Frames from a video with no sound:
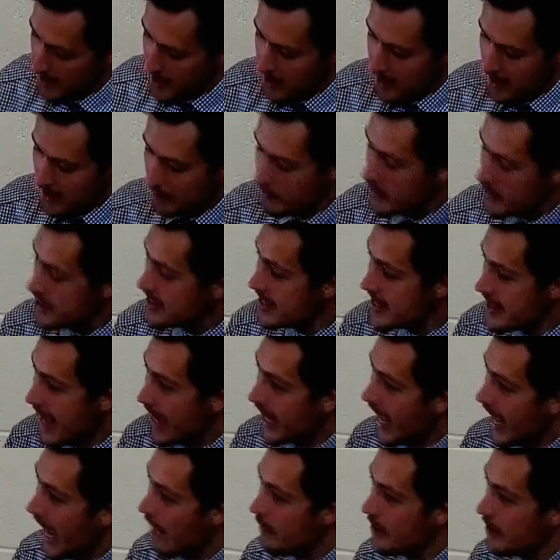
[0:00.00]
And we see that
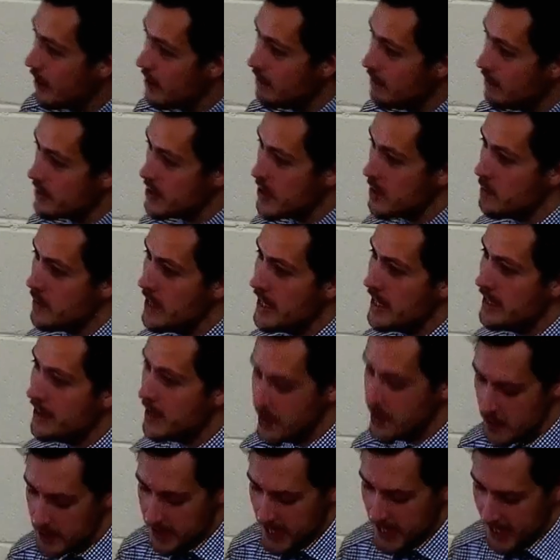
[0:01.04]
carried over, don't we, in the
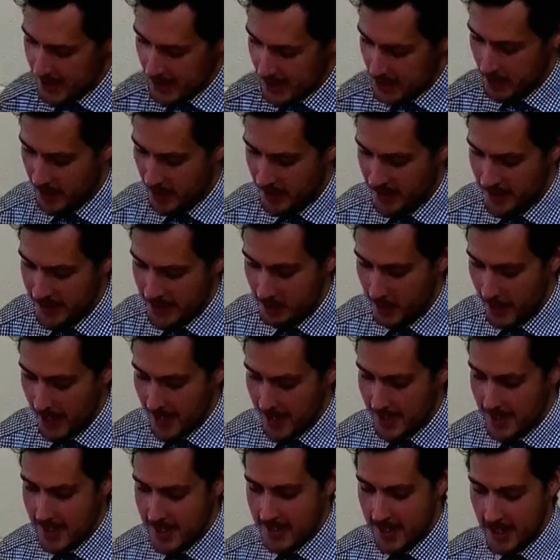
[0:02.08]
New Testament, in
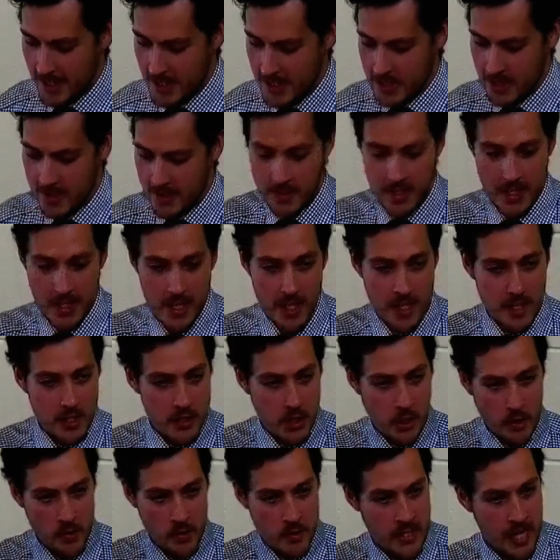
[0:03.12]
places such as
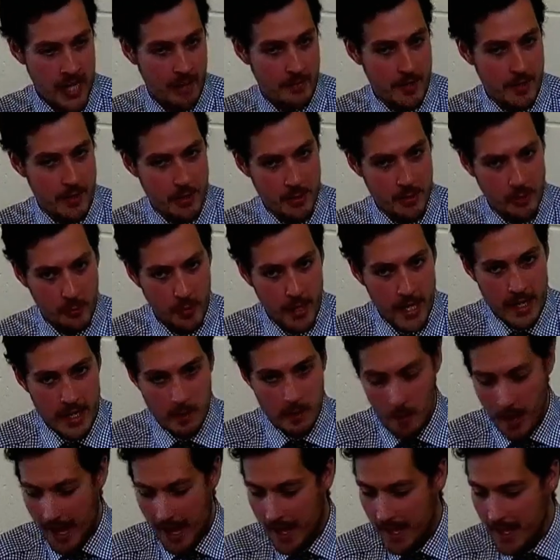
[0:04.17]
John chapter 3,
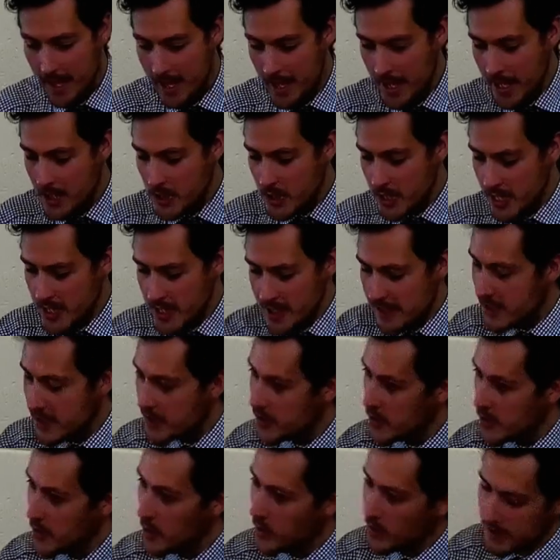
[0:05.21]
where Jesus
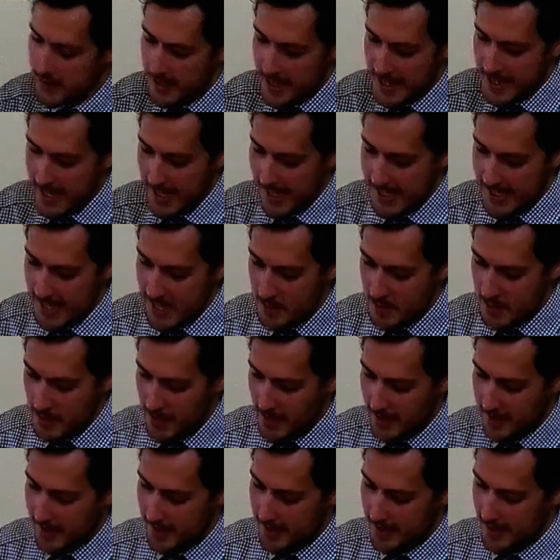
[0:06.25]
talks to
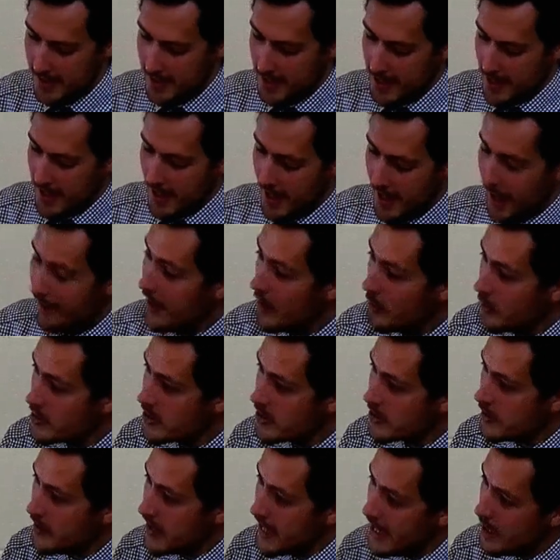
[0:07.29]
Nicodemus. And then
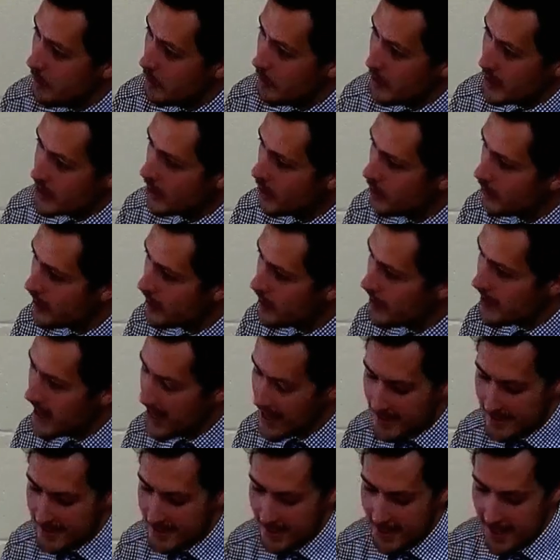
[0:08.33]
also here, we're told that
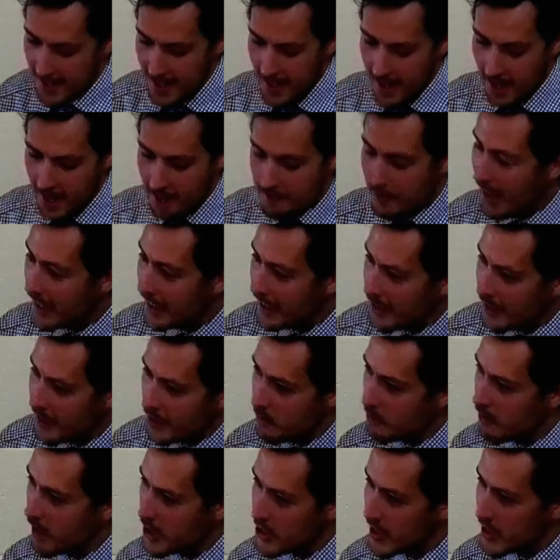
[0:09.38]
there's a violent and
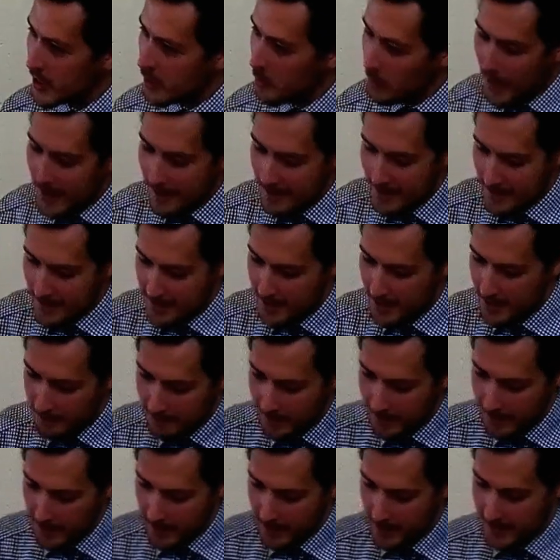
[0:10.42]
rushing wind that
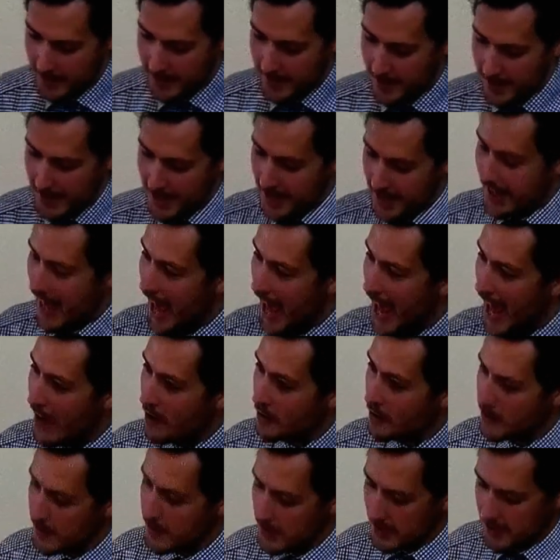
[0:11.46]
fills the
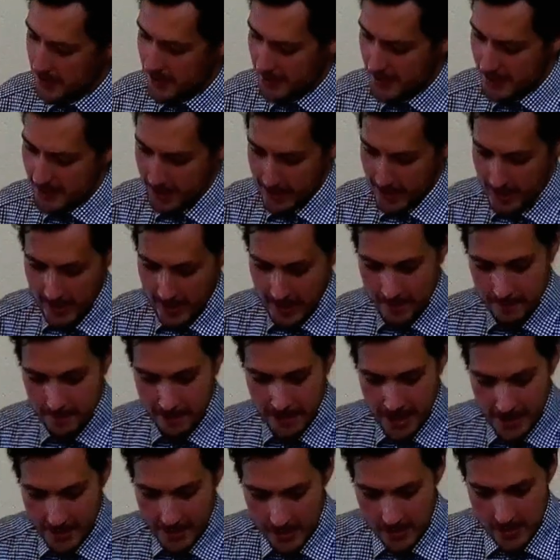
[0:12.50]
house. In
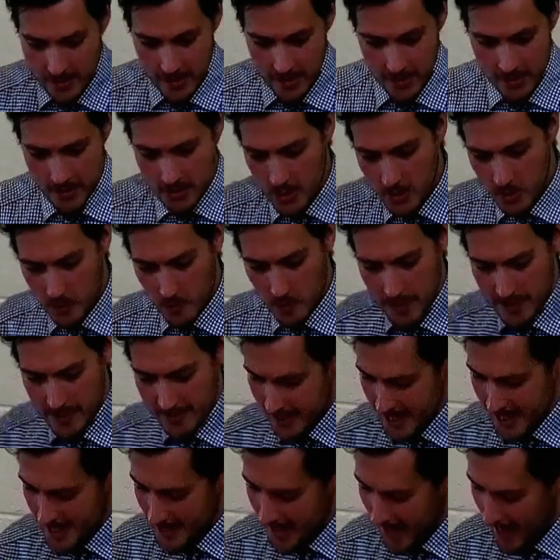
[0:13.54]
verse 2, we
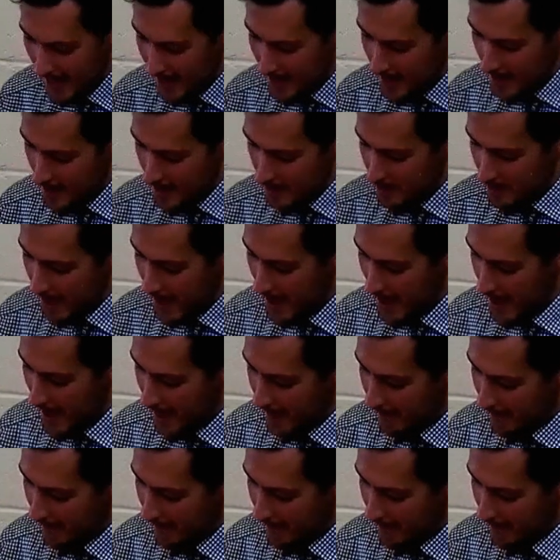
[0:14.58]
see that there.